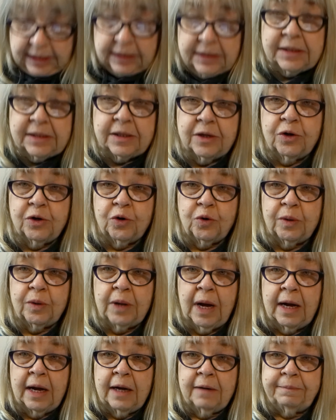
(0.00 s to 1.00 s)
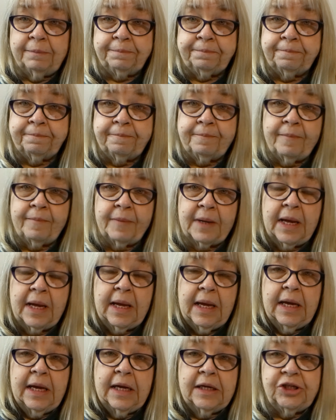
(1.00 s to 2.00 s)
So
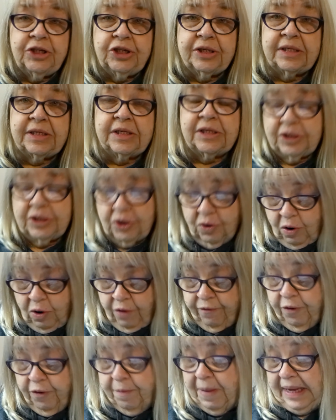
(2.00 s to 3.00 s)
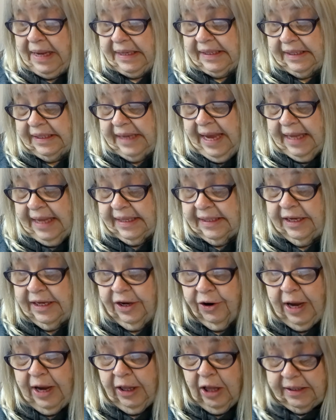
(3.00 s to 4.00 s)
just to go over my stats
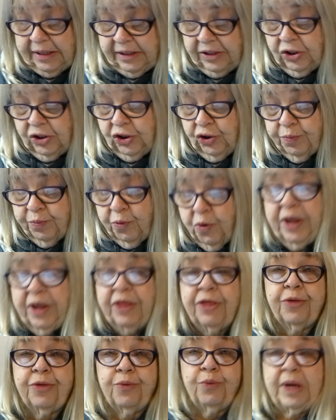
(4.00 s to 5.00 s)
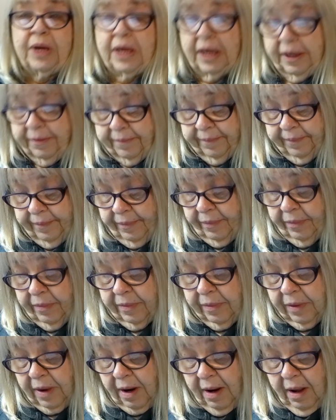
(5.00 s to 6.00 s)
here, I lost 2.3
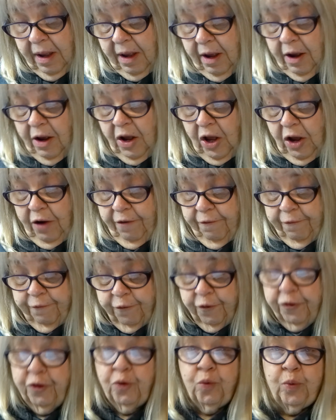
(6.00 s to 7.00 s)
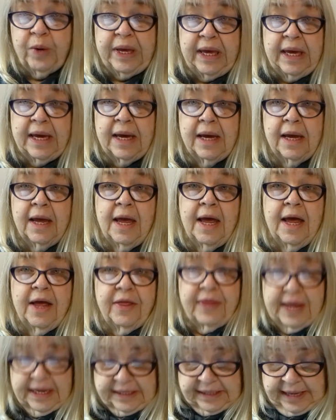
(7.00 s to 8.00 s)
for the week.
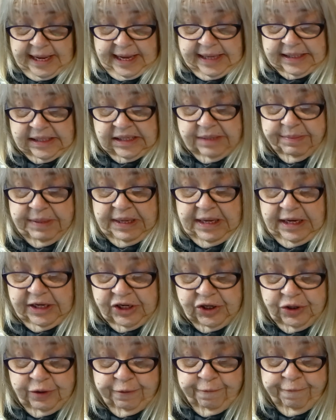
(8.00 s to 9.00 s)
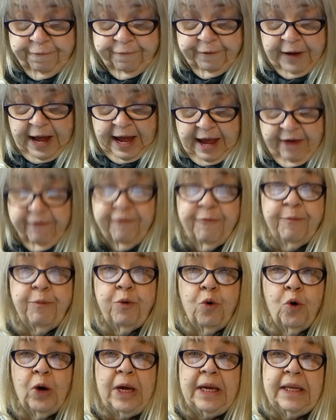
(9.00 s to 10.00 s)
That takes me to
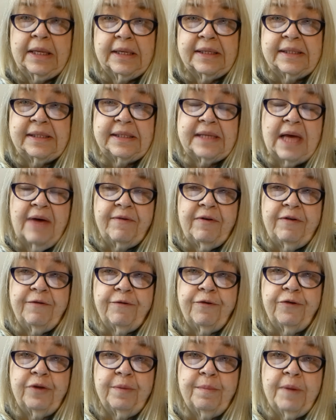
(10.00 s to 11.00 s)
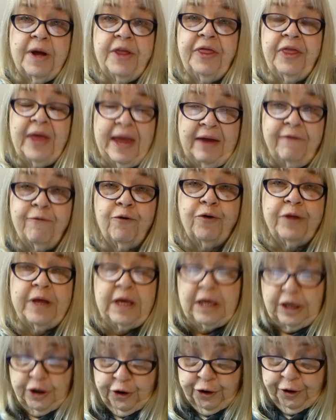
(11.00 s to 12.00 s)
5.7 for the month and for the
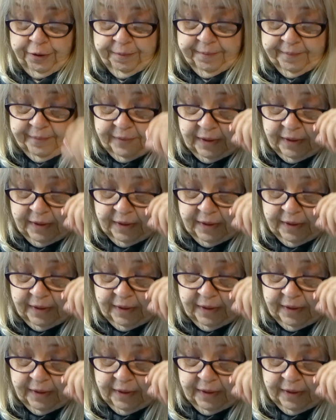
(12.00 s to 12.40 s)
year.